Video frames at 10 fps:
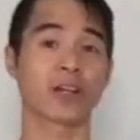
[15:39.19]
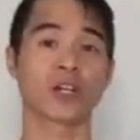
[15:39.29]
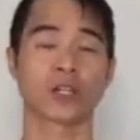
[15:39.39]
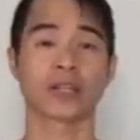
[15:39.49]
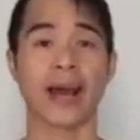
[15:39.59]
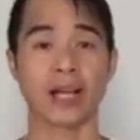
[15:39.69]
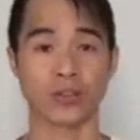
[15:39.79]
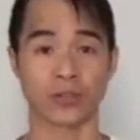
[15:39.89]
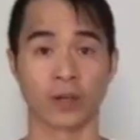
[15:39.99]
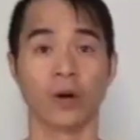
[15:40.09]
good
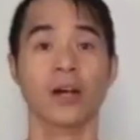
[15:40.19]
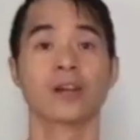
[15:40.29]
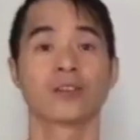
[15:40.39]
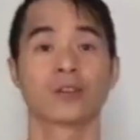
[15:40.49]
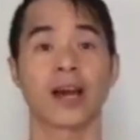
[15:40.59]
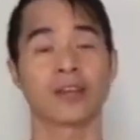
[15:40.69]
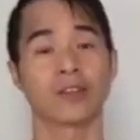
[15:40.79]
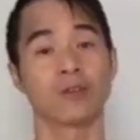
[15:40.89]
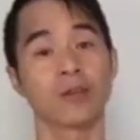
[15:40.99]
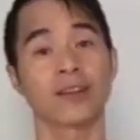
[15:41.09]
cash flow so that
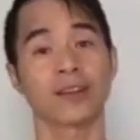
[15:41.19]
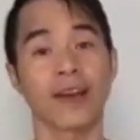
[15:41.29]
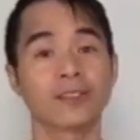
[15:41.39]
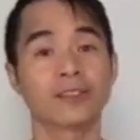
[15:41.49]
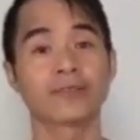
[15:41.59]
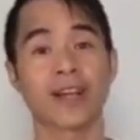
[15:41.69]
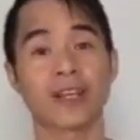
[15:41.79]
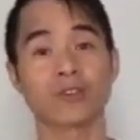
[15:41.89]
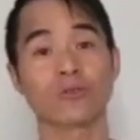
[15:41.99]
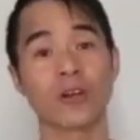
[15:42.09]
you can get to
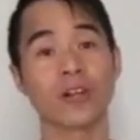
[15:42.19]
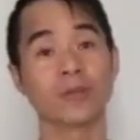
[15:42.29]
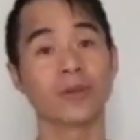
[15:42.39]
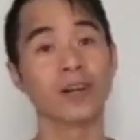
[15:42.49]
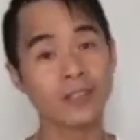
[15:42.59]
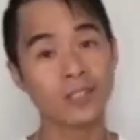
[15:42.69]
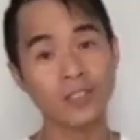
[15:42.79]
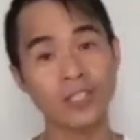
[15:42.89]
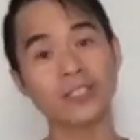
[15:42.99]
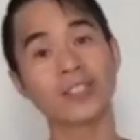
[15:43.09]
financial freedom
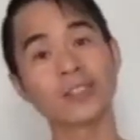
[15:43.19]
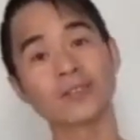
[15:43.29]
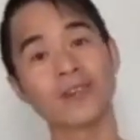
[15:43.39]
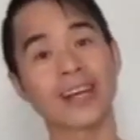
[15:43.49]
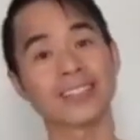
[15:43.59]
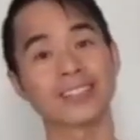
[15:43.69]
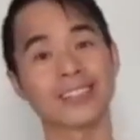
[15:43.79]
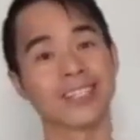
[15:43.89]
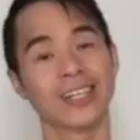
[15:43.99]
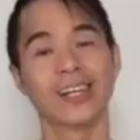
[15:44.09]
just a little faster.